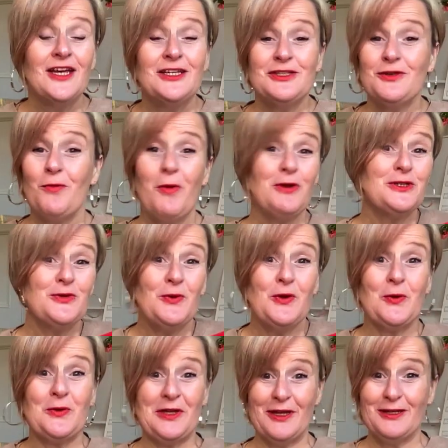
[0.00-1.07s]
So what do an
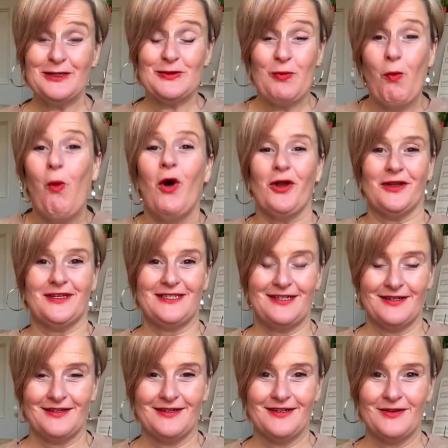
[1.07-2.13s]
audience want?
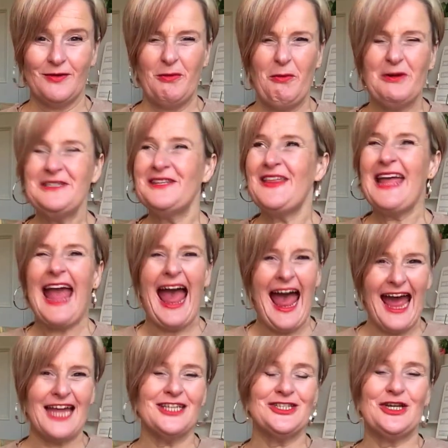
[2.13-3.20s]
What do they
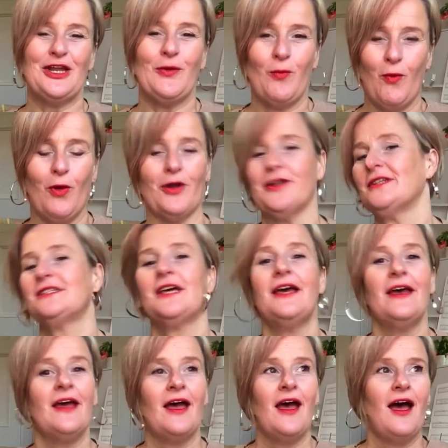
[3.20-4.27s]
actually want?
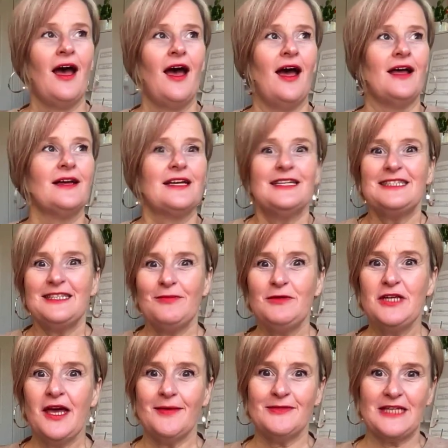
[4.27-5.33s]
Because
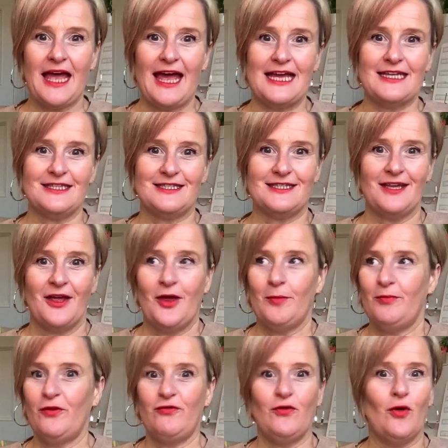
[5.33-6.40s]
sometimes as
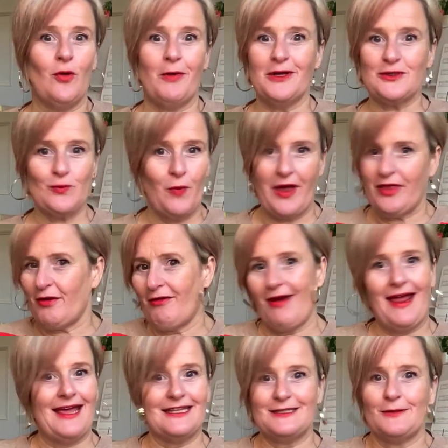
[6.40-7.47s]
performers, whether
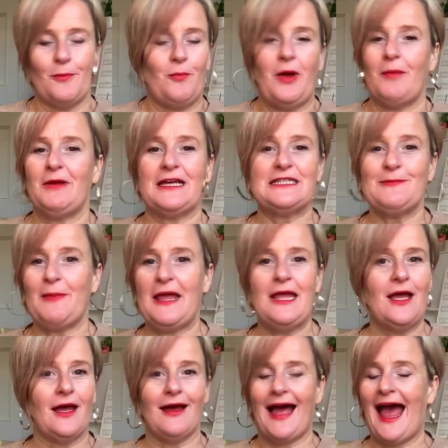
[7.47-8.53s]
it's a public
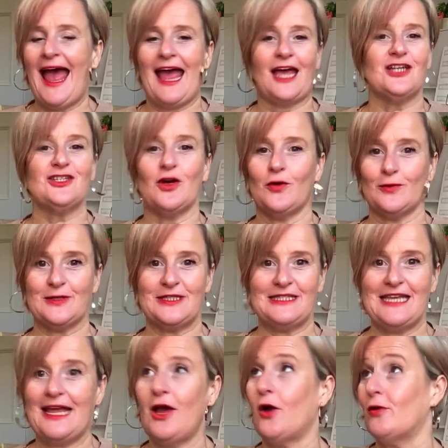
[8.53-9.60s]
speaker, actor or
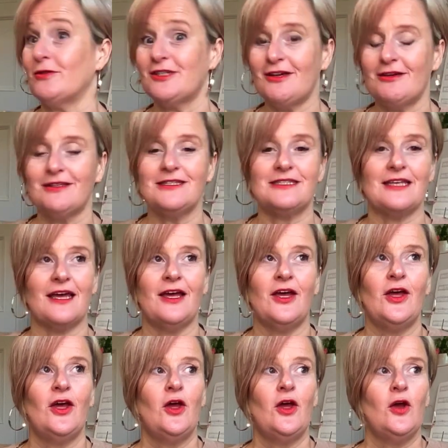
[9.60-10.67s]
singer or dancer,
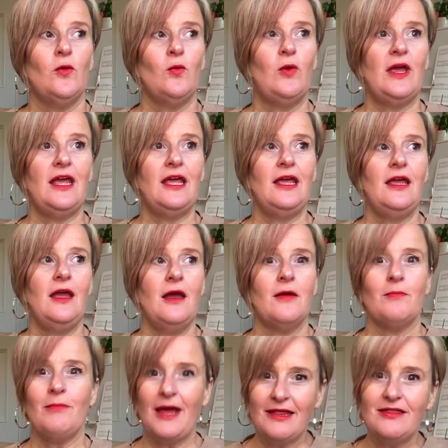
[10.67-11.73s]
we
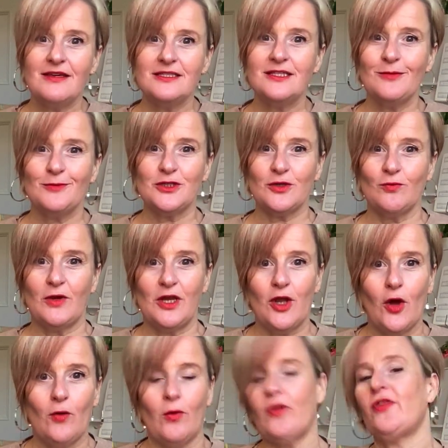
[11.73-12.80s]
make the assumption we
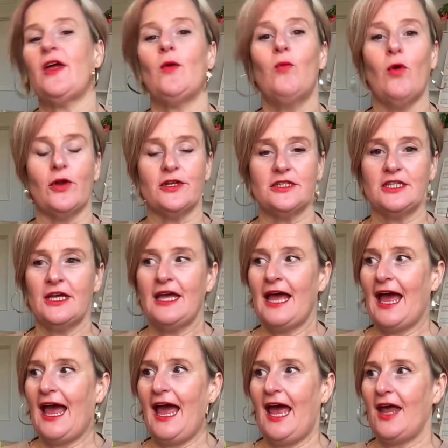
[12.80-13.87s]
know what they want
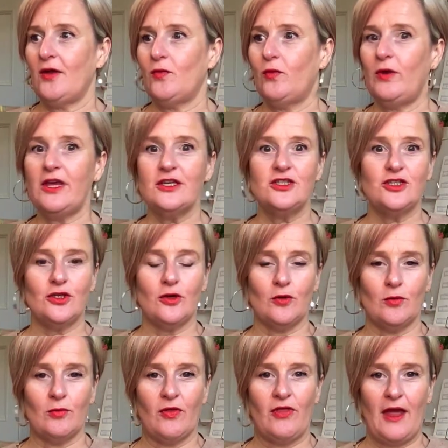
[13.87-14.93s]
and we
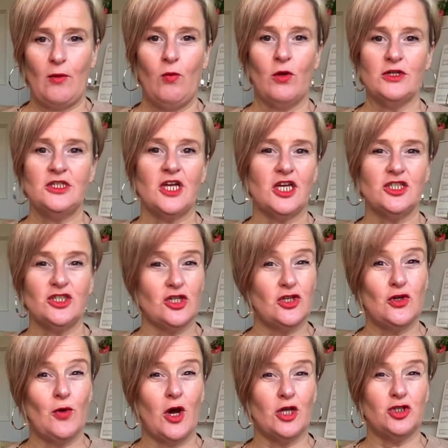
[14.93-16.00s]
assume they want us to
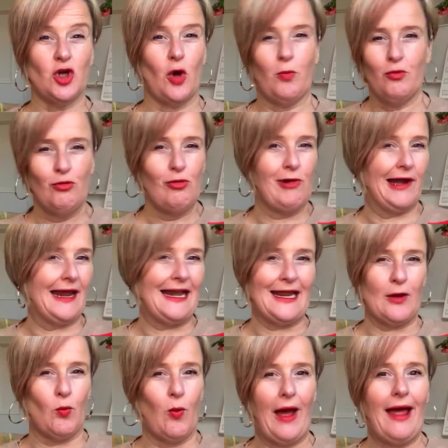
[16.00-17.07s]
do our job really
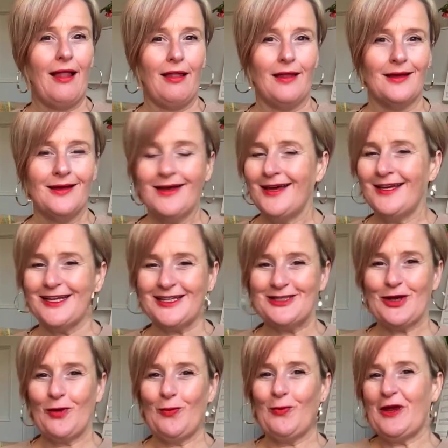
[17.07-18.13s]
well. And
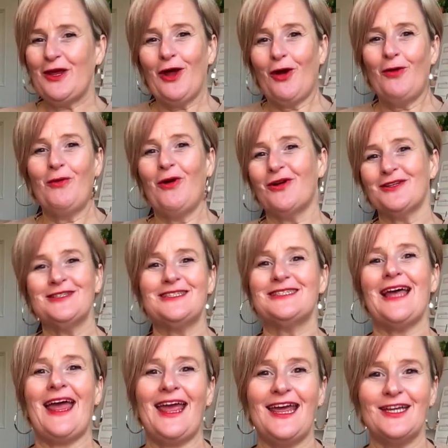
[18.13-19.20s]
so we go on
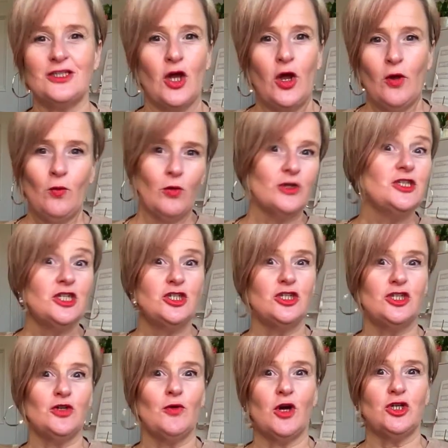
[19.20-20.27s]
stage wanting to
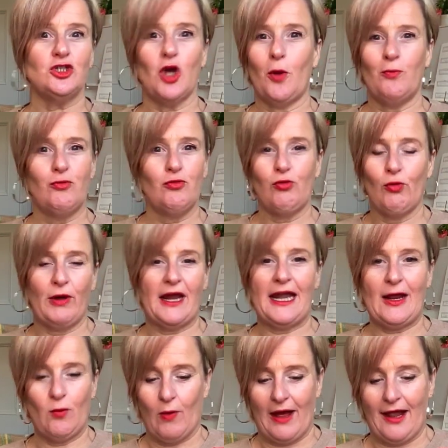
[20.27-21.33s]
do our job
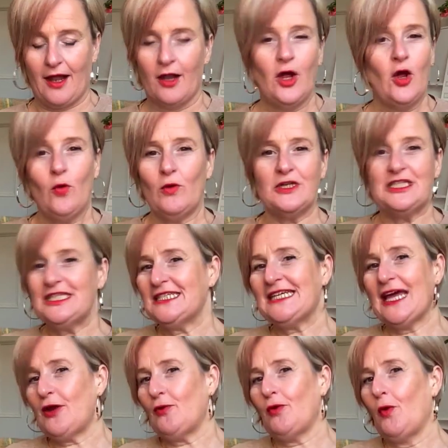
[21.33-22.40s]
really well, wanting to
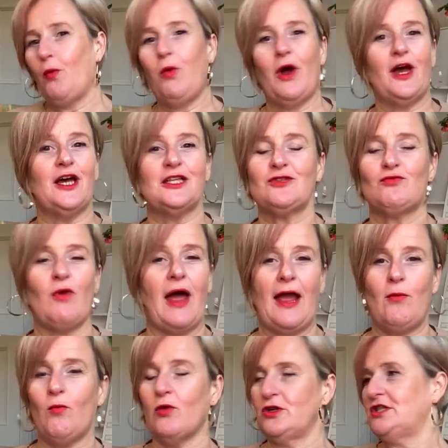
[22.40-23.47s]
get all the words
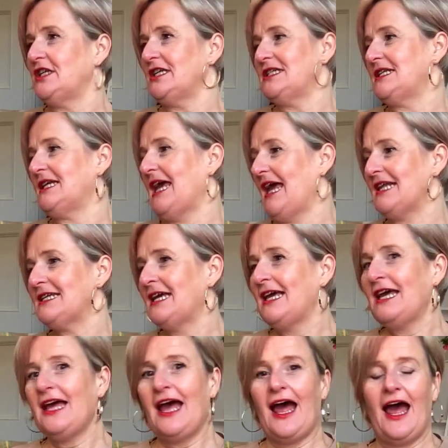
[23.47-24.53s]
right, wanting to get
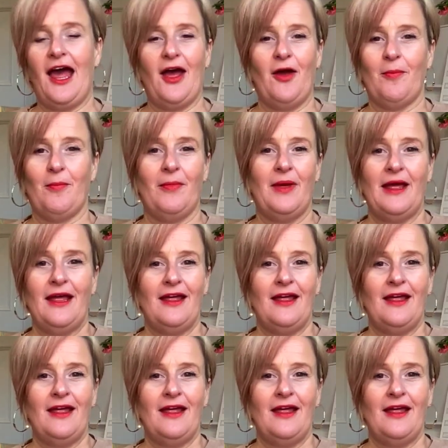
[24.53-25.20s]
all